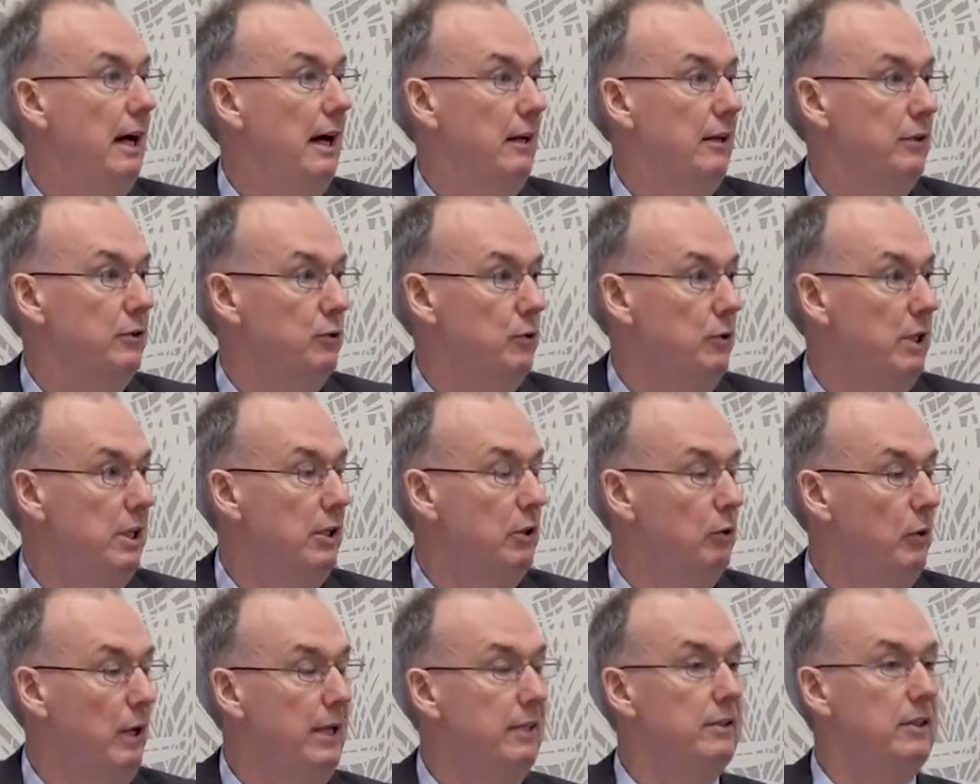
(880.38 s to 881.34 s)
and it's really
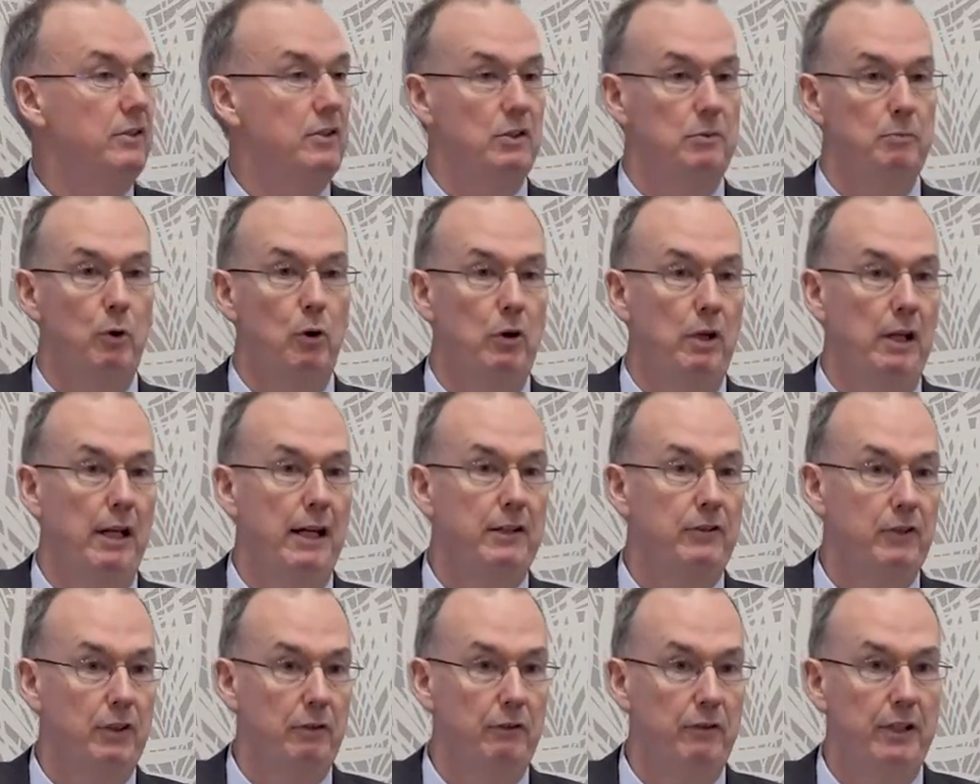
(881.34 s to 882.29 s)
great that there's more
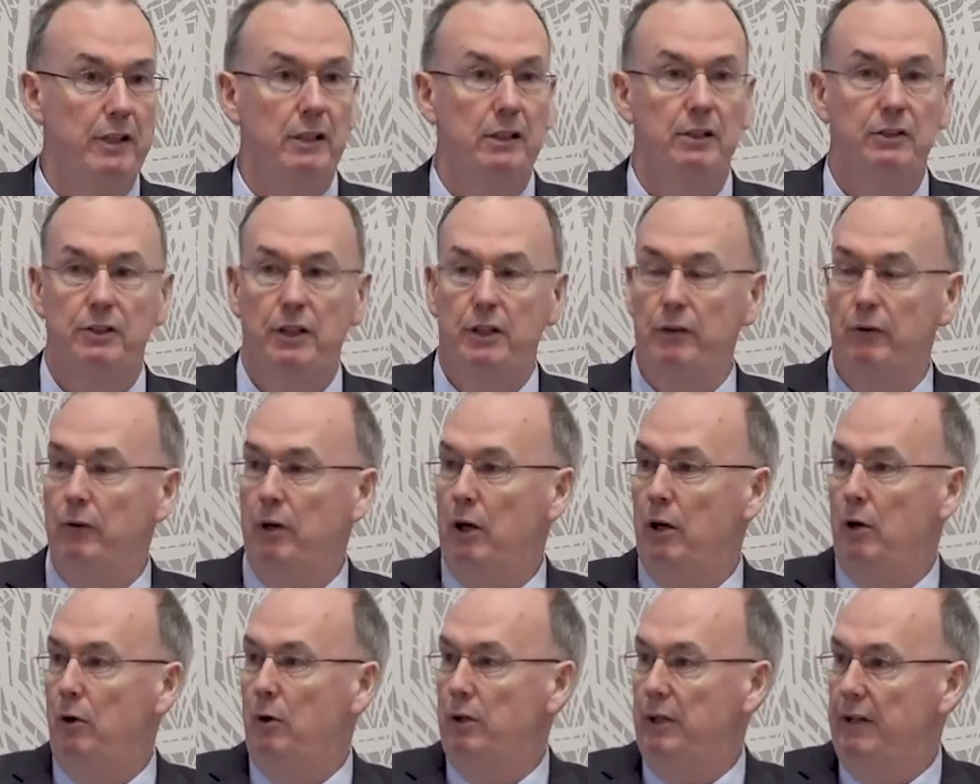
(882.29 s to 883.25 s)
electric vehicles on the
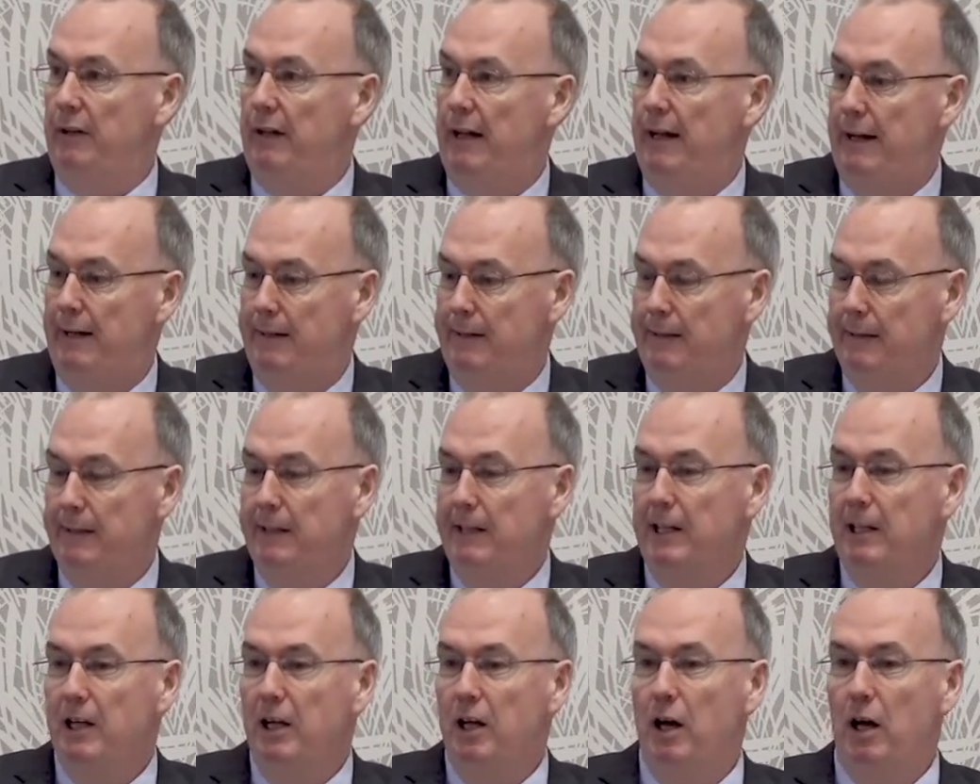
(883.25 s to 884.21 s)
road and that.
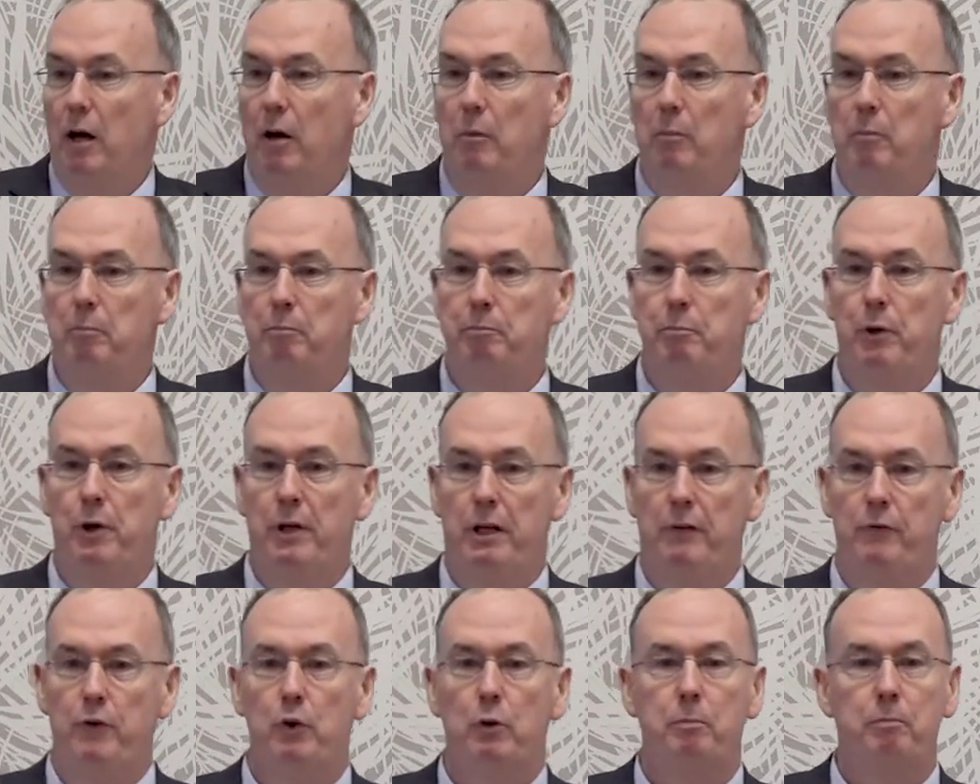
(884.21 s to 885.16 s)
But
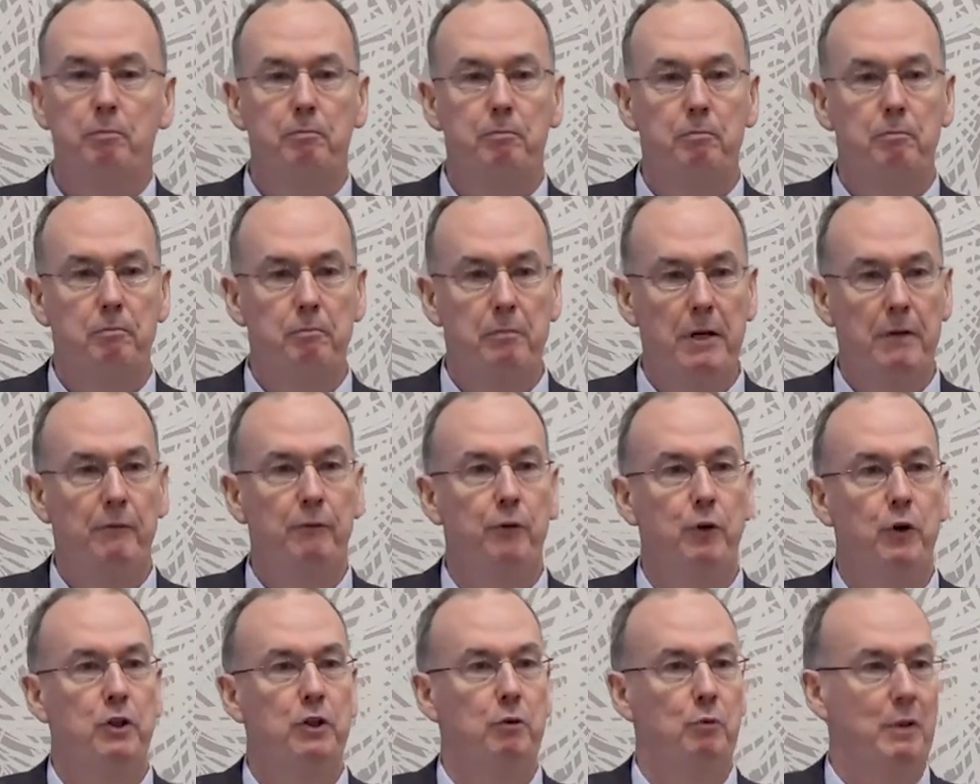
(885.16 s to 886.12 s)
if you're being
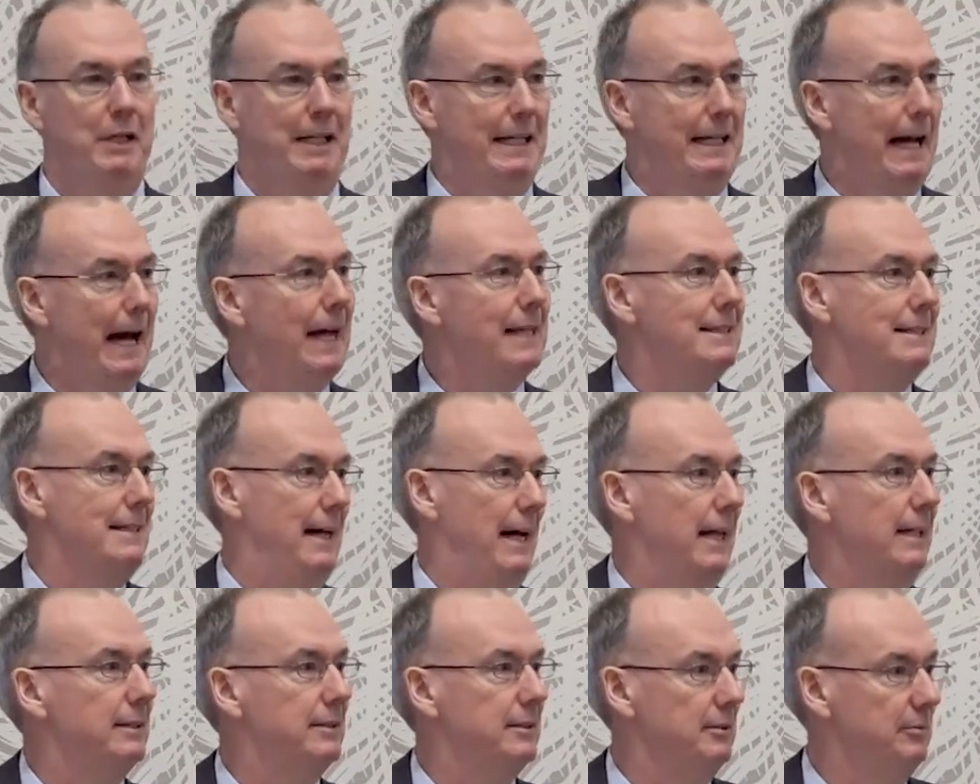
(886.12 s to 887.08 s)
funded with gas
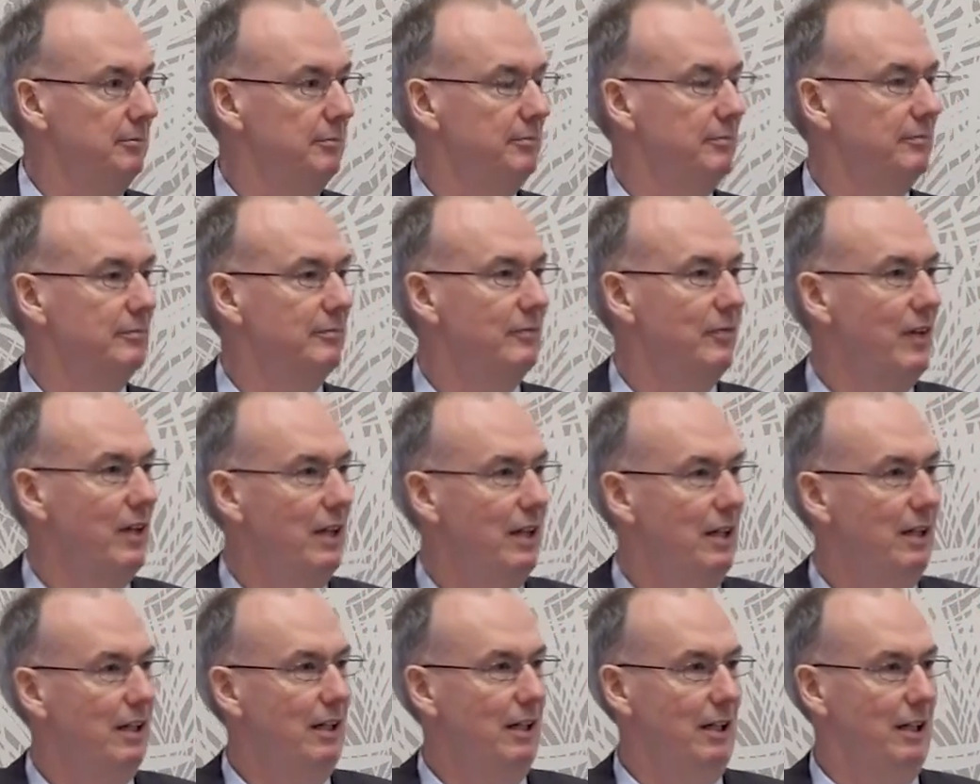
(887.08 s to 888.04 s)
tax,
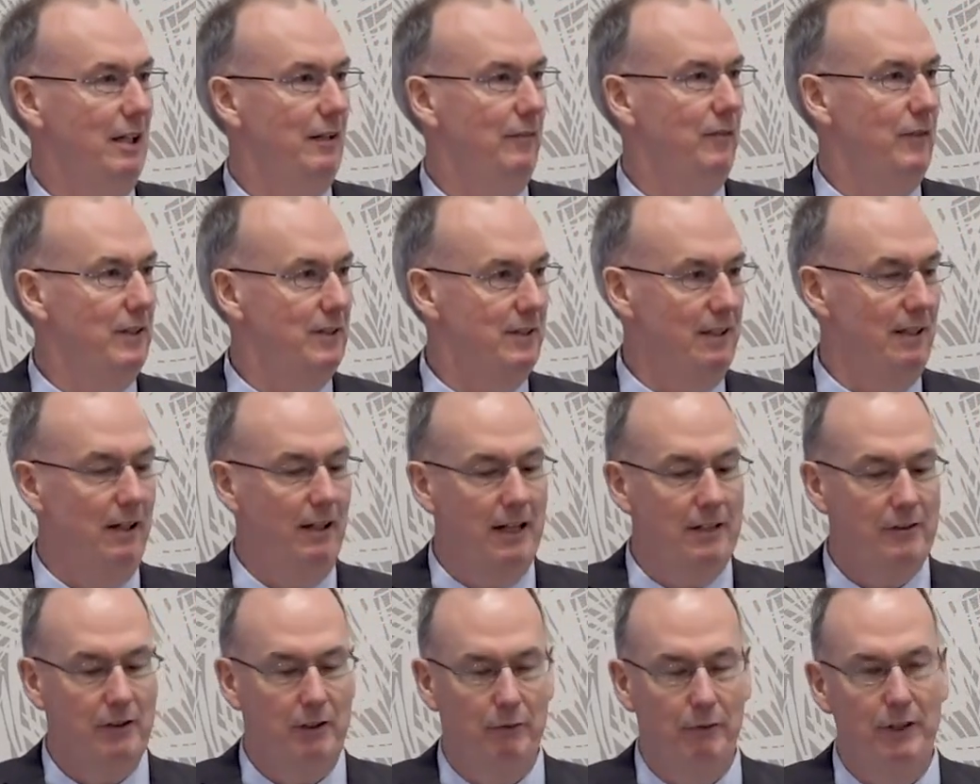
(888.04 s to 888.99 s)
if it's an
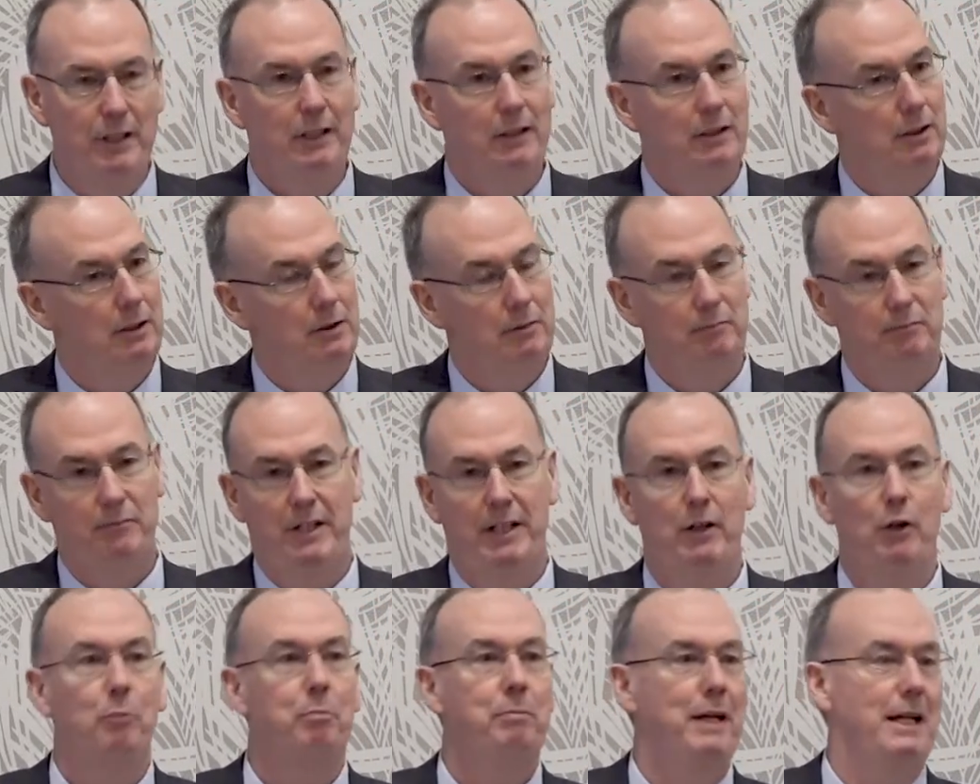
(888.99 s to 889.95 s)
electric vehicle, they
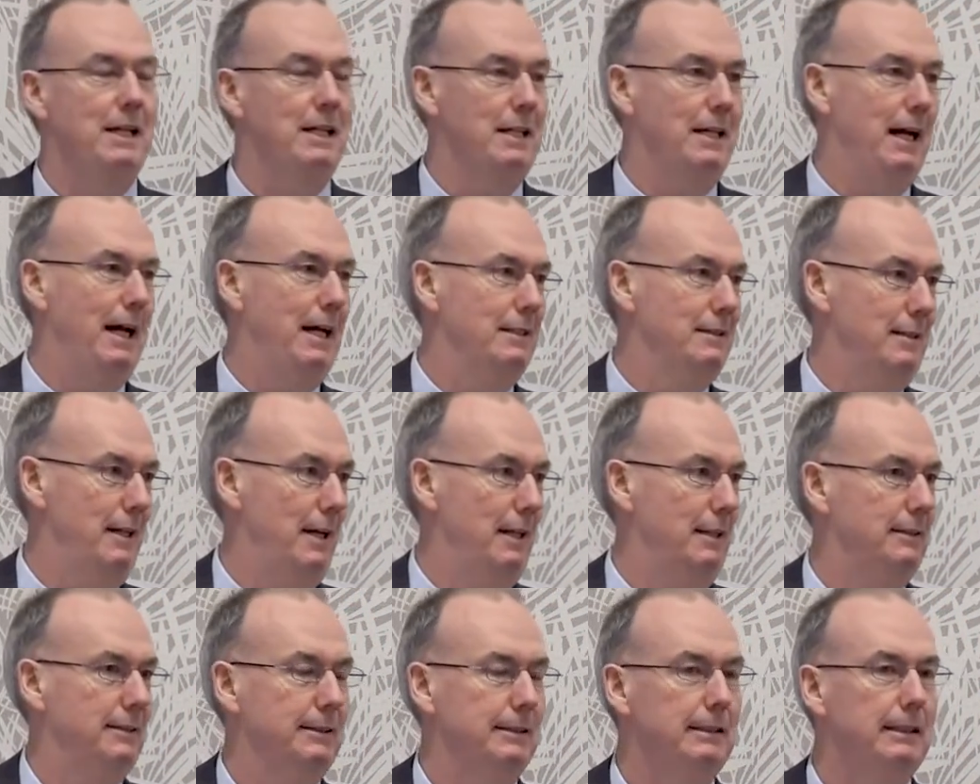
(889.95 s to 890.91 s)
don't pay any gas
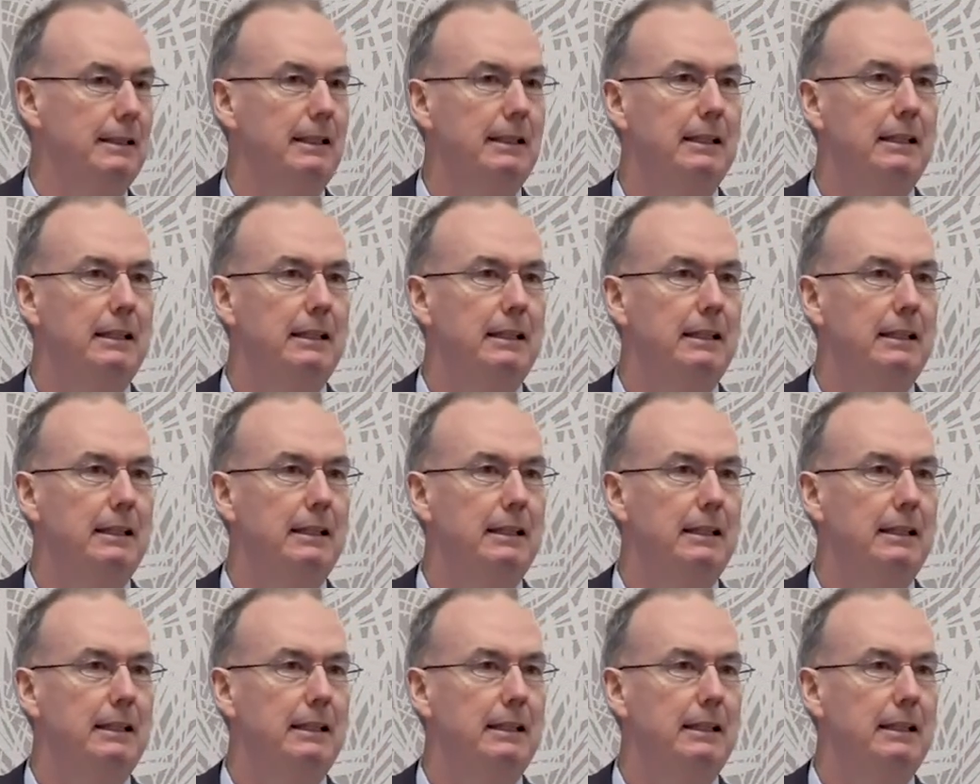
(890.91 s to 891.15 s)
tax.